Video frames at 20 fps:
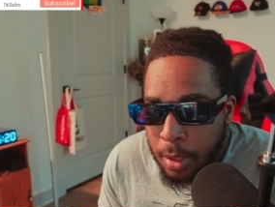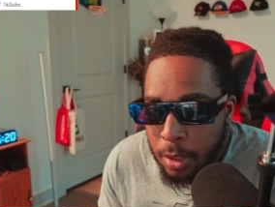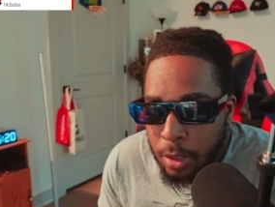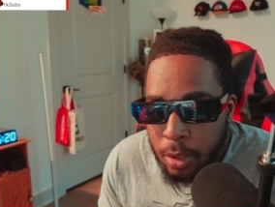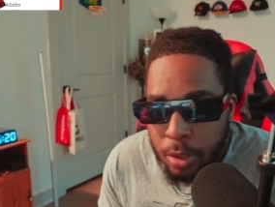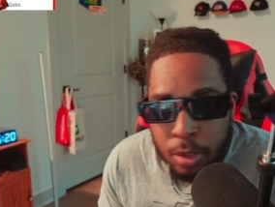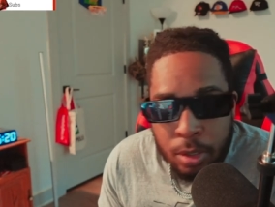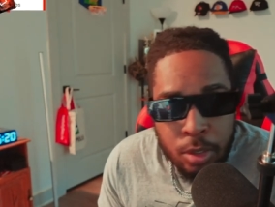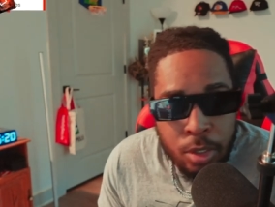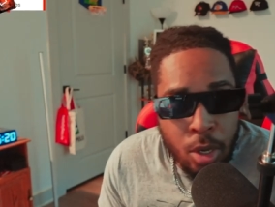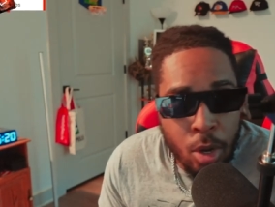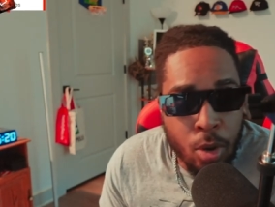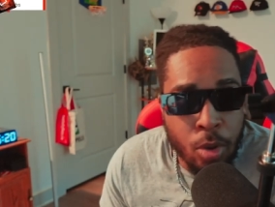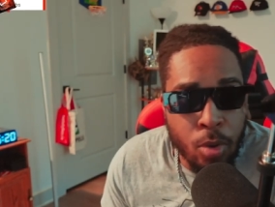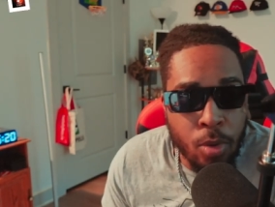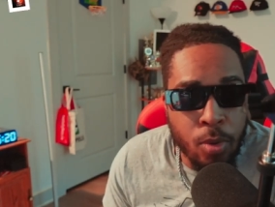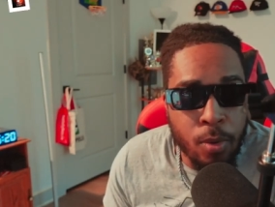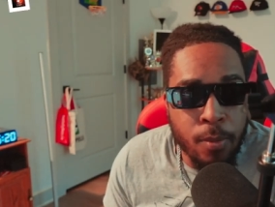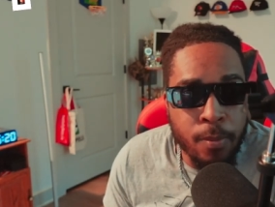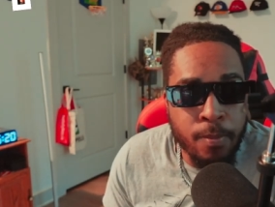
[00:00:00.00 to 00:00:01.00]

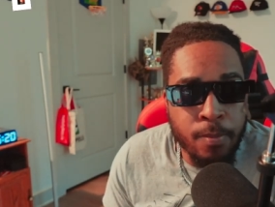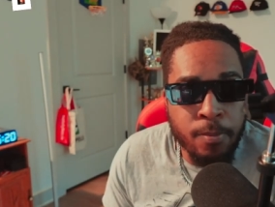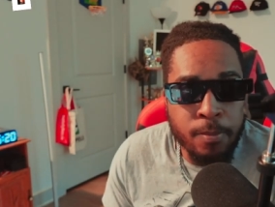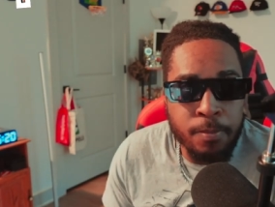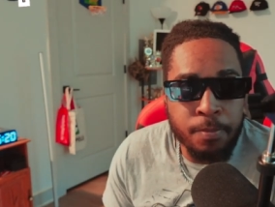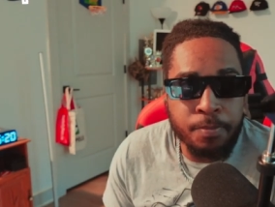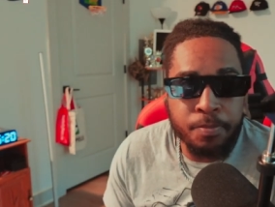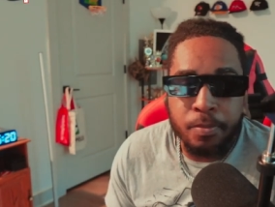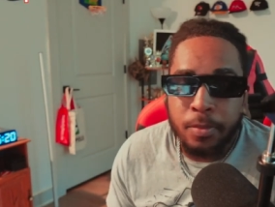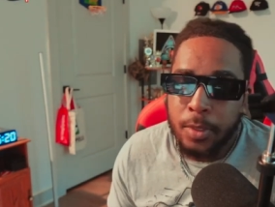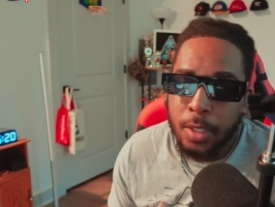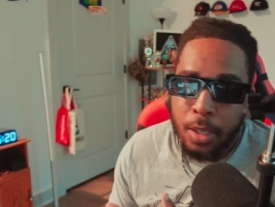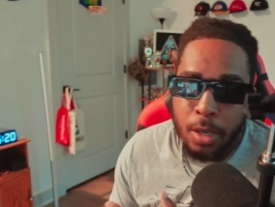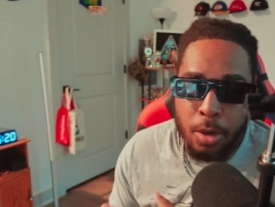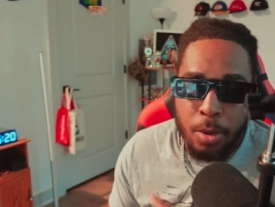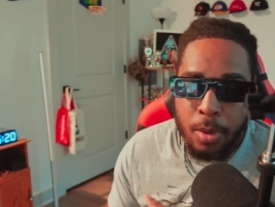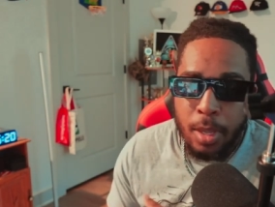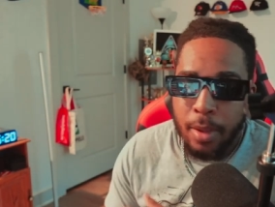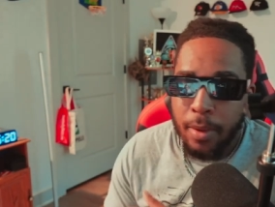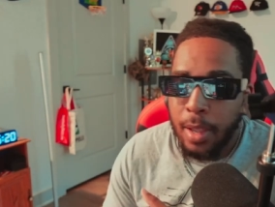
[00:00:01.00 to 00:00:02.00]
So, you
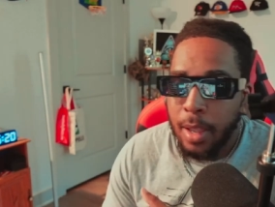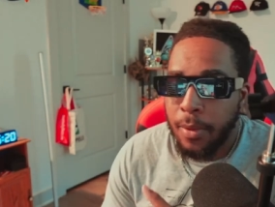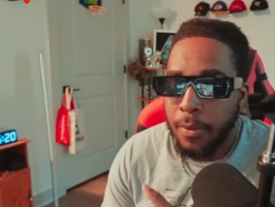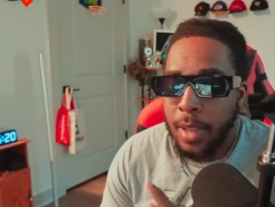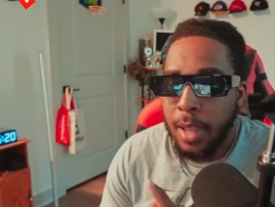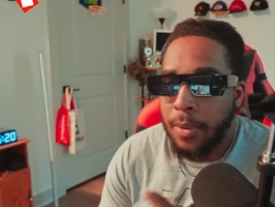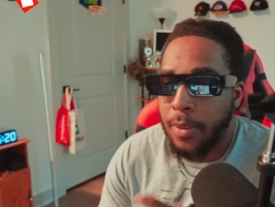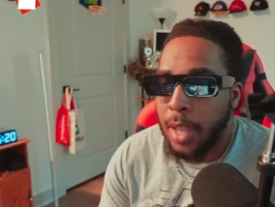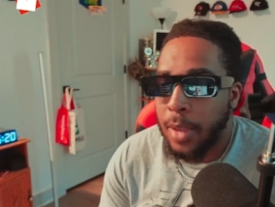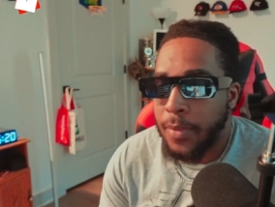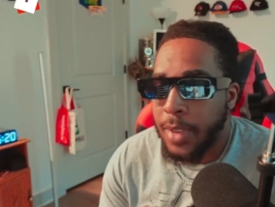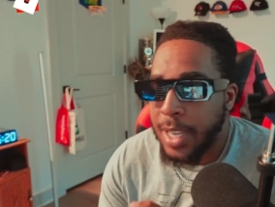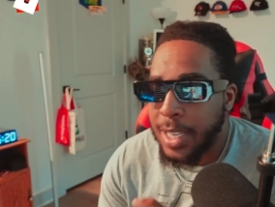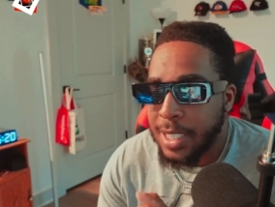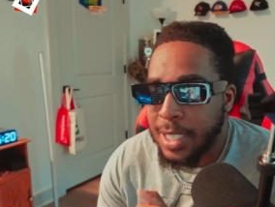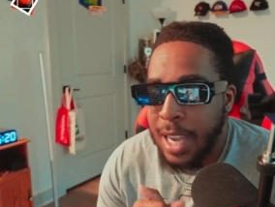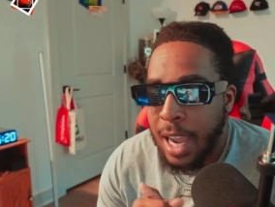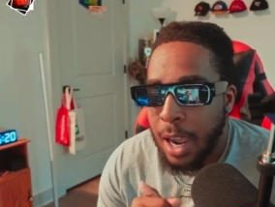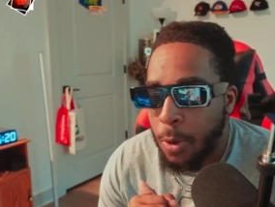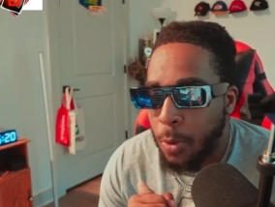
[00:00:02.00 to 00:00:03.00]
know, if, if, if he's
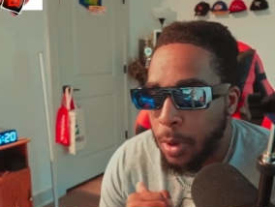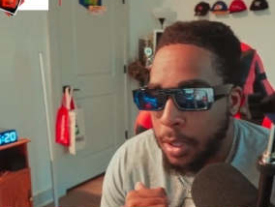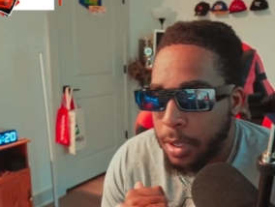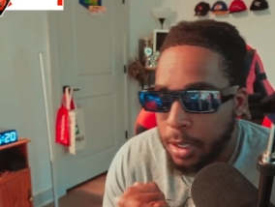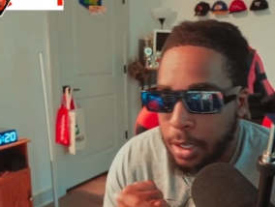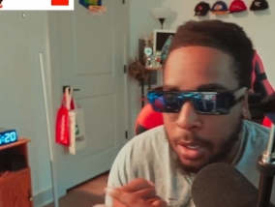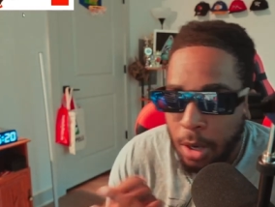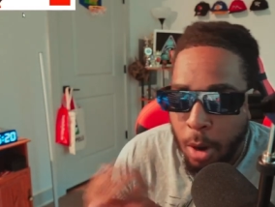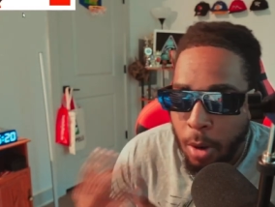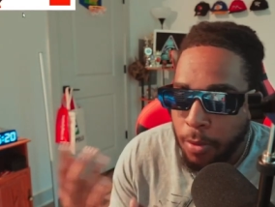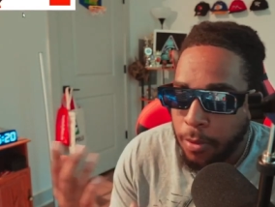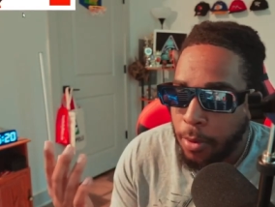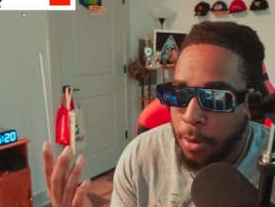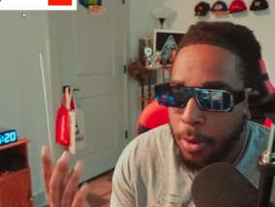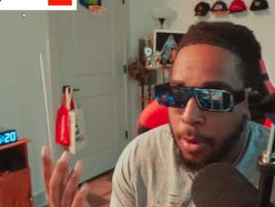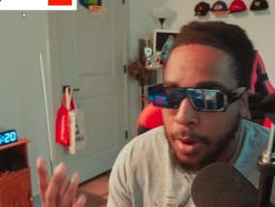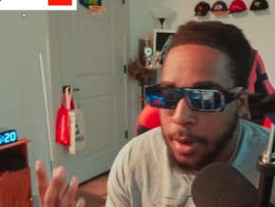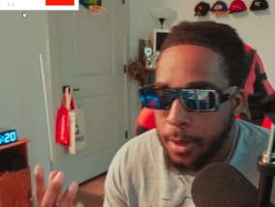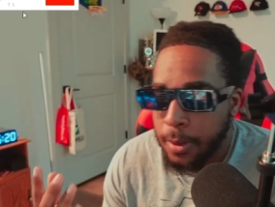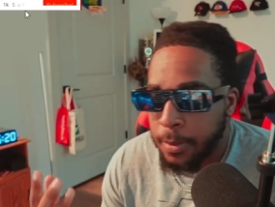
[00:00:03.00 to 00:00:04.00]
not willing to go
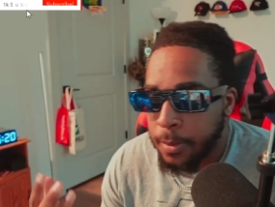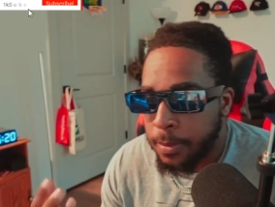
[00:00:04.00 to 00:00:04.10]
for it,